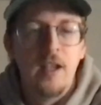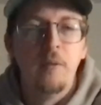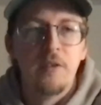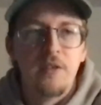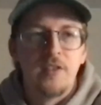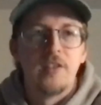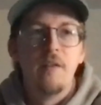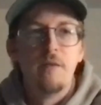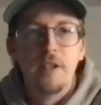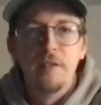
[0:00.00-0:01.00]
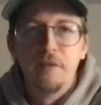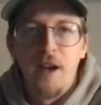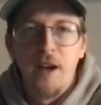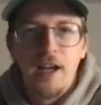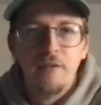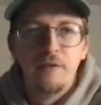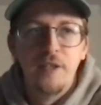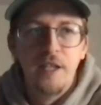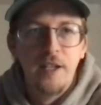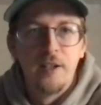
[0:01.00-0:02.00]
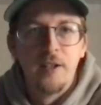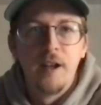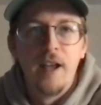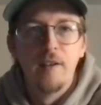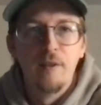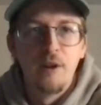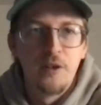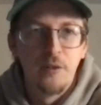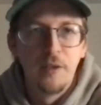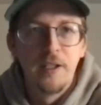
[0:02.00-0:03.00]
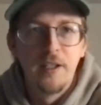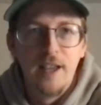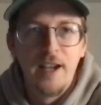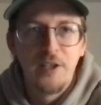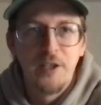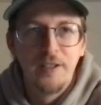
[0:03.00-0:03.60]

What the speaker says: It was the 75-year anniversary collection.